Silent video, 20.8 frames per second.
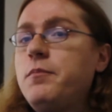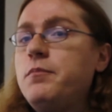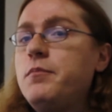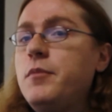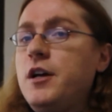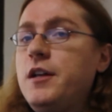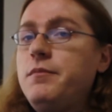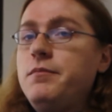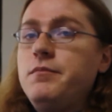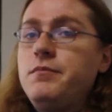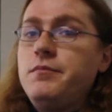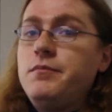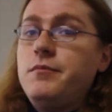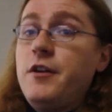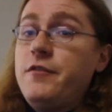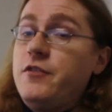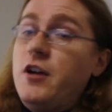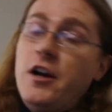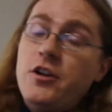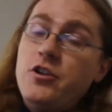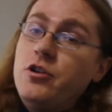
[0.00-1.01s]
But
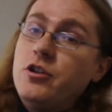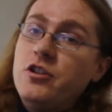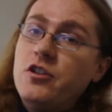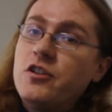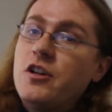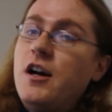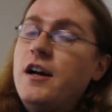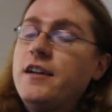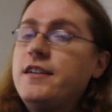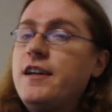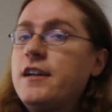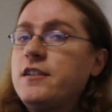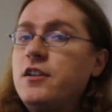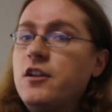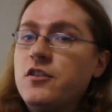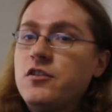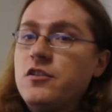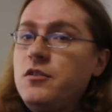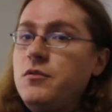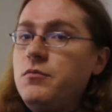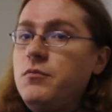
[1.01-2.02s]
if not, you can just contact
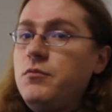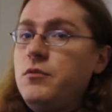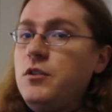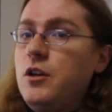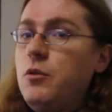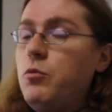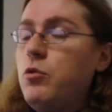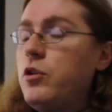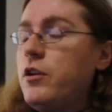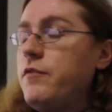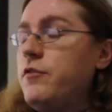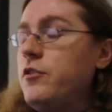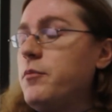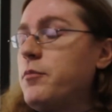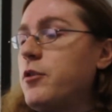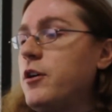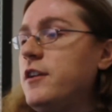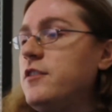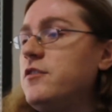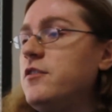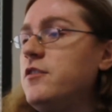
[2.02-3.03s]
us and we'll give you the
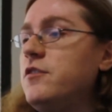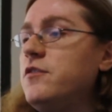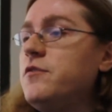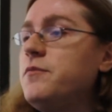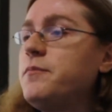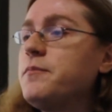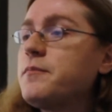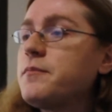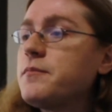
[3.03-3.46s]
prices.